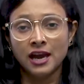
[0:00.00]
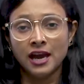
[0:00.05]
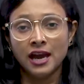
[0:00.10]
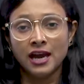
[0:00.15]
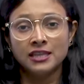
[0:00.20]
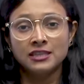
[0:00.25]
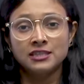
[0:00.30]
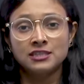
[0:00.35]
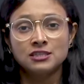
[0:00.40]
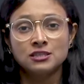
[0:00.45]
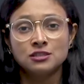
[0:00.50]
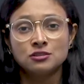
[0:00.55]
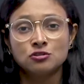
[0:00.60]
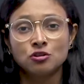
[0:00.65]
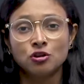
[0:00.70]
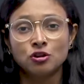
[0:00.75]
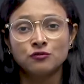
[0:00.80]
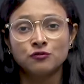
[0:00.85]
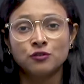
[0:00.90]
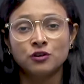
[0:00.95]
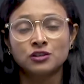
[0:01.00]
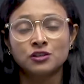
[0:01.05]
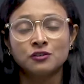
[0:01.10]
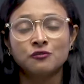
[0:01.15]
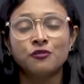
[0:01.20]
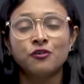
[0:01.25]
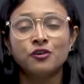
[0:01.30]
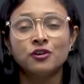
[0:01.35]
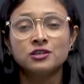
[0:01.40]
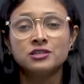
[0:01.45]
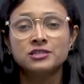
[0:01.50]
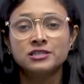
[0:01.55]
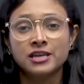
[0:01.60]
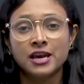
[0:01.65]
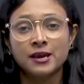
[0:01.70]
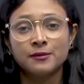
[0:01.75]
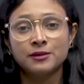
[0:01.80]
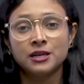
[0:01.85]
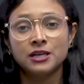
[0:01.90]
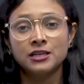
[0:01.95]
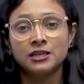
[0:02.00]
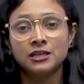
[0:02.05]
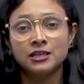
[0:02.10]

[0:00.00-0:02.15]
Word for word: And this is not for the first time that